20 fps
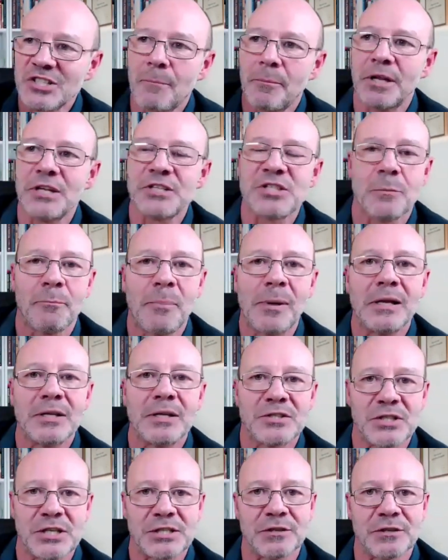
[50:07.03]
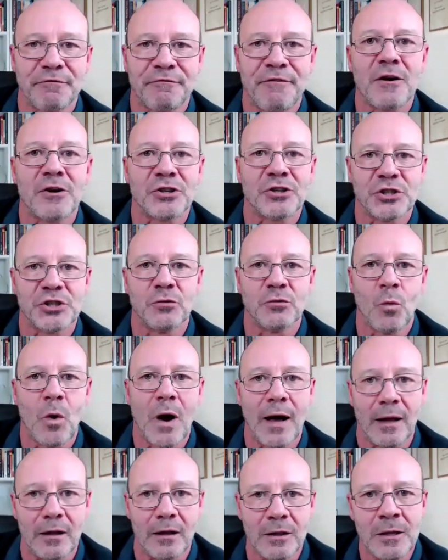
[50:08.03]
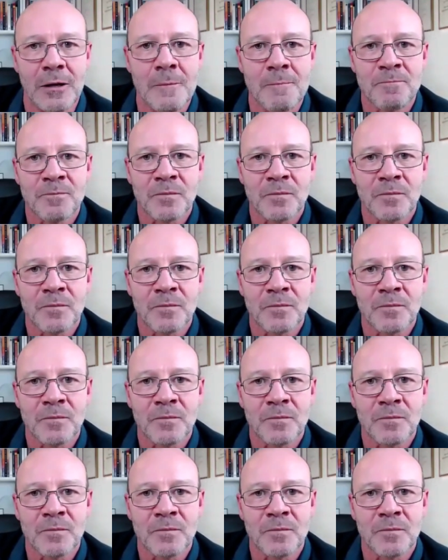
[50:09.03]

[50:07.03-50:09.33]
somebody's ability to function well